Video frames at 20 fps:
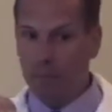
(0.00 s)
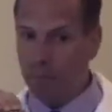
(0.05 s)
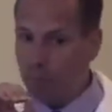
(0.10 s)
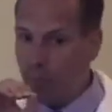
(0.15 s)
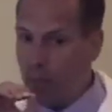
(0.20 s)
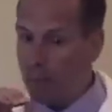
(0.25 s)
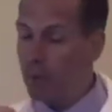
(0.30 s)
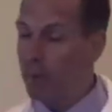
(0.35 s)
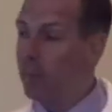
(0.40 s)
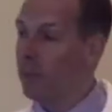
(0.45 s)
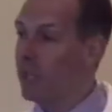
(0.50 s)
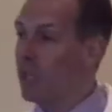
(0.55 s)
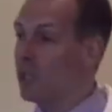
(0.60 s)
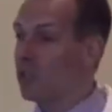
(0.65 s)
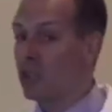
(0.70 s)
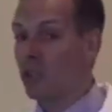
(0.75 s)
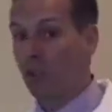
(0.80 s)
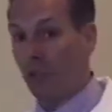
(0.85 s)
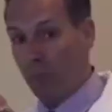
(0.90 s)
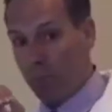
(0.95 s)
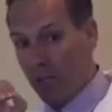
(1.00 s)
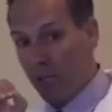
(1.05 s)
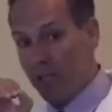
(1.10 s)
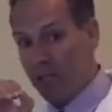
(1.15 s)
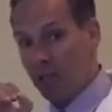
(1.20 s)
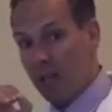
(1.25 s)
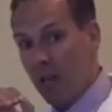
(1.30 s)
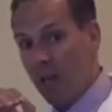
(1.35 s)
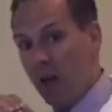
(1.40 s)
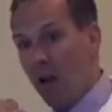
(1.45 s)
It might be minuscule, but
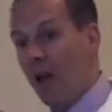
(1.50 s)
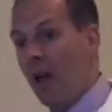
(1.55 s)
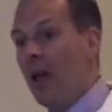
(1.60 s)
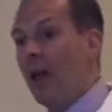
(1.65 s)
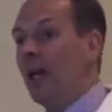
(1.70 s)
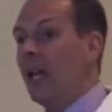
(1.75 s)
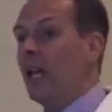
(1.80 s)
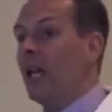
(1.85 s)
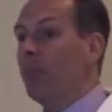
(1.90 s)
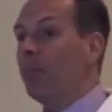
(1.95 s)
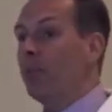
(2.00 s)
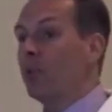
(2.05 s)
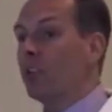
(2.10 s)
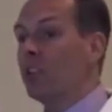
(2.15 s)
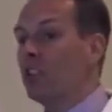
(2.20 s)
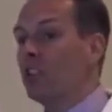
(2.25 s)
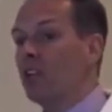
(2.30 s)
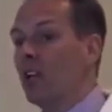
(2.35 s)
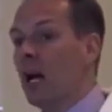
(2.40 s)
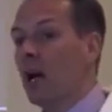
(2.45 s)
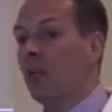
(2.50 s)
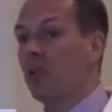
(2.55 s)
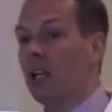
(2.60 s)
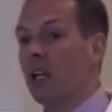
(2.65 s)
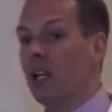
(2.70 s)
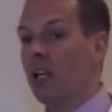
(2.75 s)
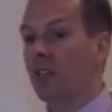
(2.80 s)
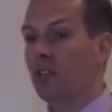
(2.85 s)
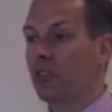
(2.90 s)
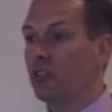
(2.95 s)
it's there. It pushes it
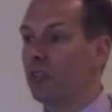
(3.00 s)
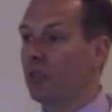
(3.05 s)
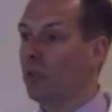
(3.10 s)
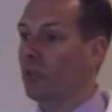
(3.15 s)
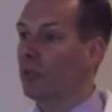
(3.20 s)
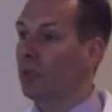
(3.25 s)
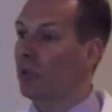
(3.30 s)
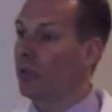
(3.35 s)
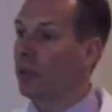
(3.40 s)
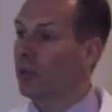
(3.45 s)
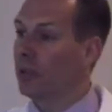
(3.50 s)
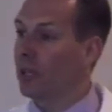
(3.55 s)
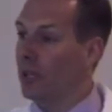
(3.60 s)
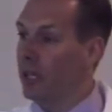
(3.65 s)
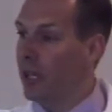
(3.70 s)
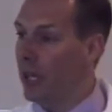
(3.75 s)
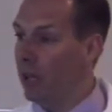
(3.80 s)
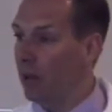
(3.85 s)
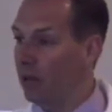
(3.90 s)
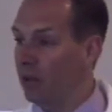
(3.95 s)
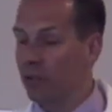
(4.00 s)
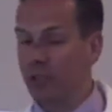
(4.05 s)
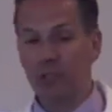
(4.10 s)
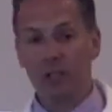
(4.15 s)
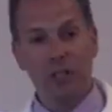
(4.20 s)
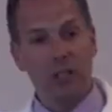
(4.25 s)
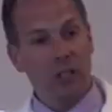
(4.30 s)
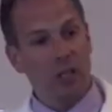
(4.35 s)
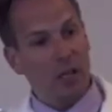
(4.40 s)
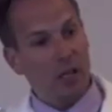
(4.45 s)
out into the
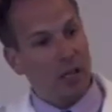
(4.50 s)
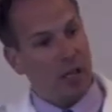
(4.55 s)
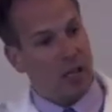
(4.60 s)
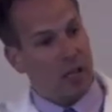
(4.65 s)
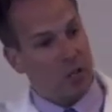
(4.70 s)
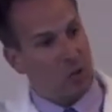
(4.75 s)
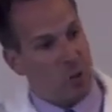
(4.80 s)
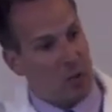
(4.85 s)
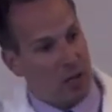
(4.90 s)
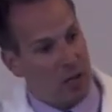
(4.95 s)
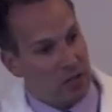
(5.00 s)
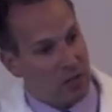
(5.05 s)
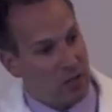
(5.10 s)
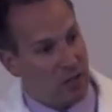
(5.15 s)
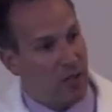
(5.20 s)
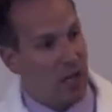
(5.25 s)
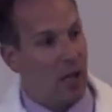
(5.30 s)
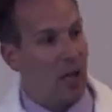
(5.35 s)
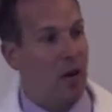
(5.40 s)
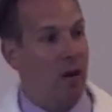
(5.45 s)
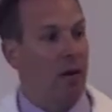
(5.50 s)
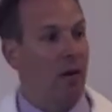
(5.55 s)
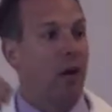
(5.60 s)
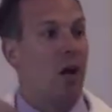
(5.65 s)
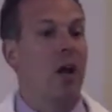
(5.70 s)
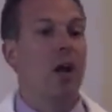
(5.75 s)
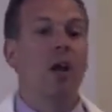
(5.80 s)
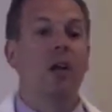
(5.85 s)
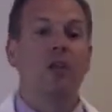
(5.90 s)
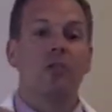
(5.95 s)
nails as well as the hair.